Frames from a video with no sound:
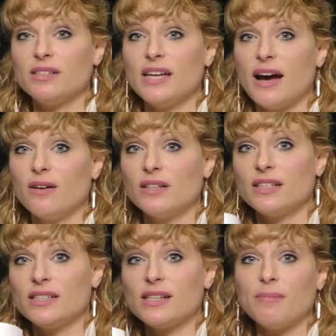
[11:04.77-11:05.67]
doubt.
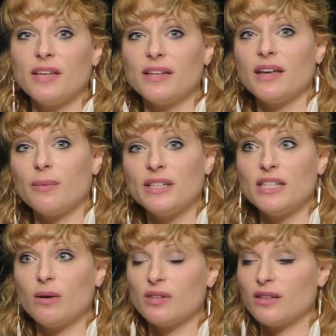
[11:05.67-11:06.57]
It's something that we
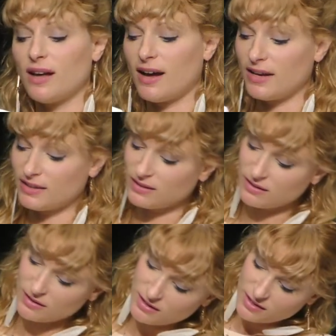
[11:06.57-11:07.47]
deal with a lot. And
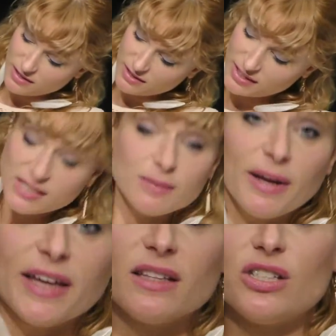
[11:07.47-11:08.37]
this is my
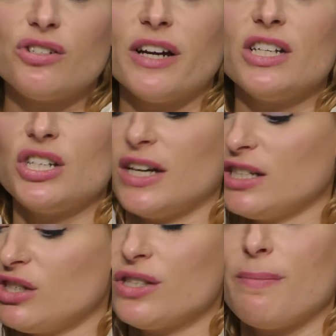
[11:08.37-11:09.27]
illustration. It
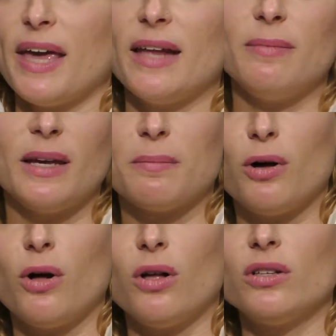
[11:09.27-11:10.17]
shows a man being
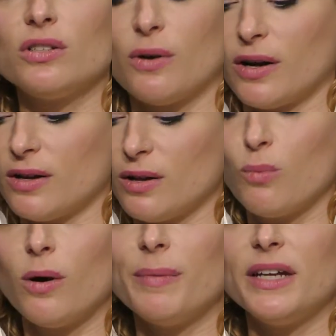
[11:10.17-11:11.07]
pulled or a
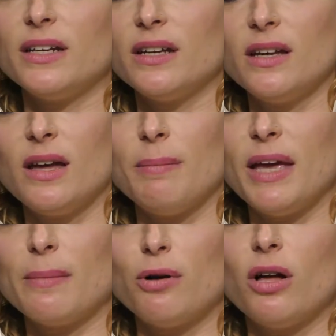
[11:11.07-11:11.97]
woman
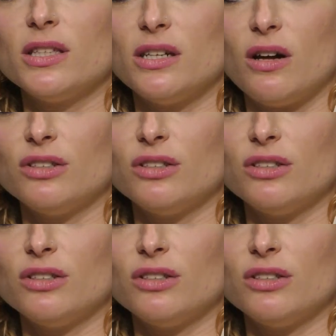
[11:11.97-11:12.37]
being pulled in all